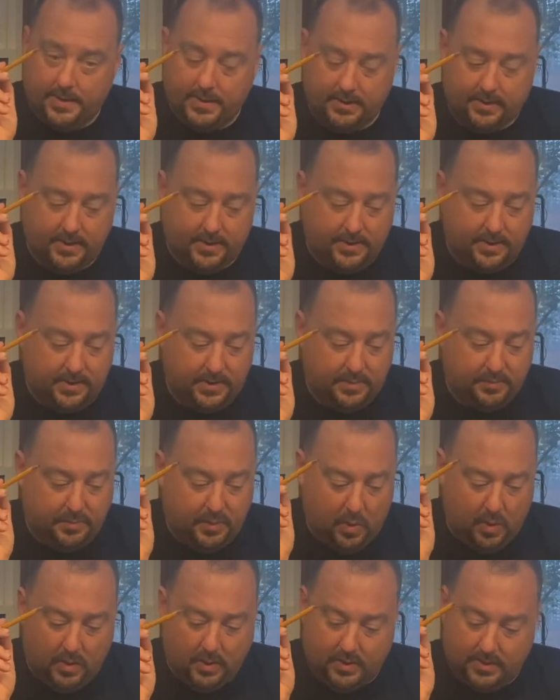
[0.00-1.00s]
that this is
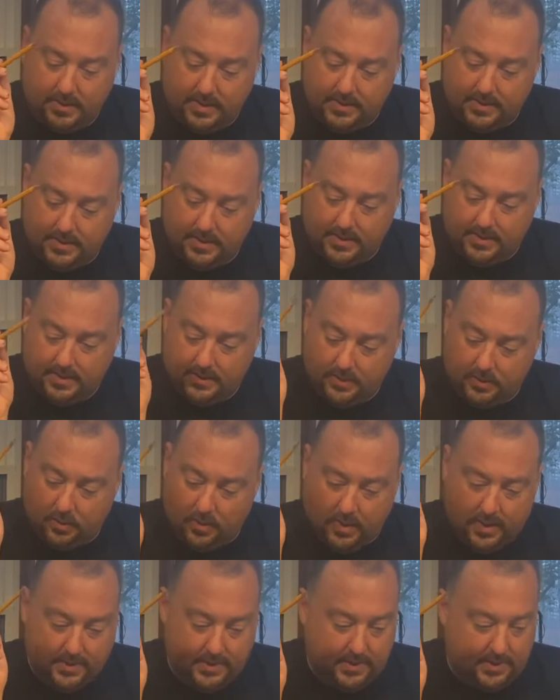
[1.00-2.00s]
important is because this is
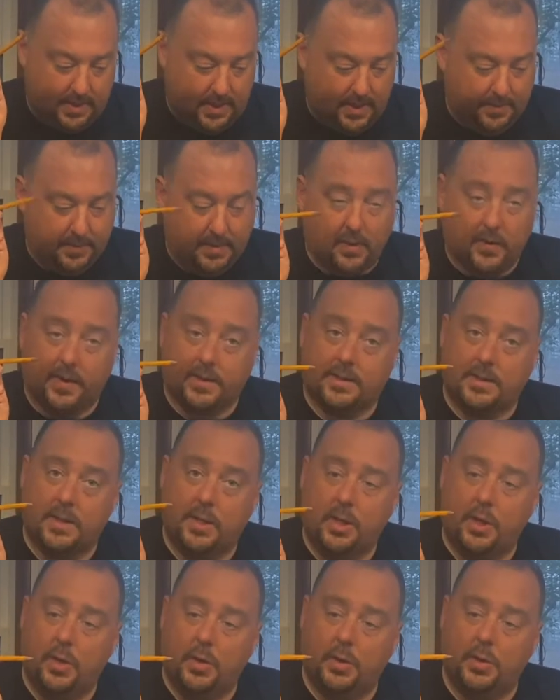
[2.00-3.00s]
what I'm going to
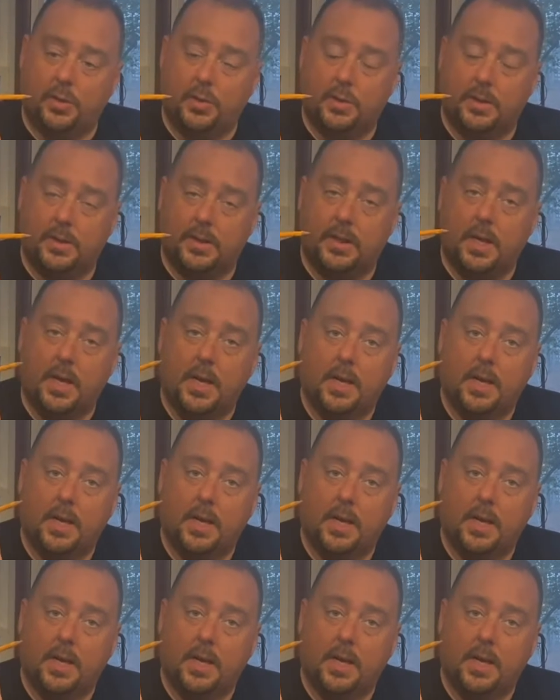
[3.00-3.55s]
use